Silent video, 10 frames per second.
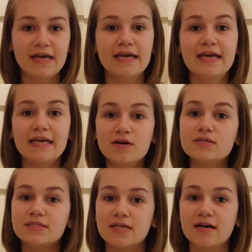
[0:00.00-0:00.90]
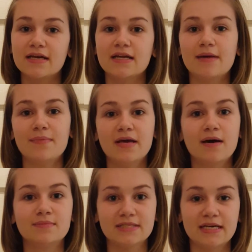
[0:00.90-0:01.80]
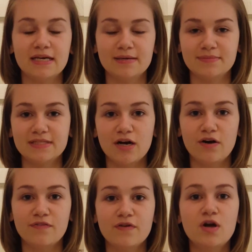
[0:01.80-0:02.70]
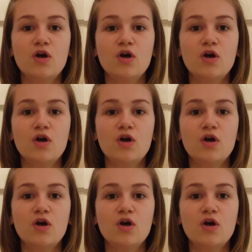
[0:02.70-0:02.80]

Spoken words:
he kills Duncan and becomes king himself,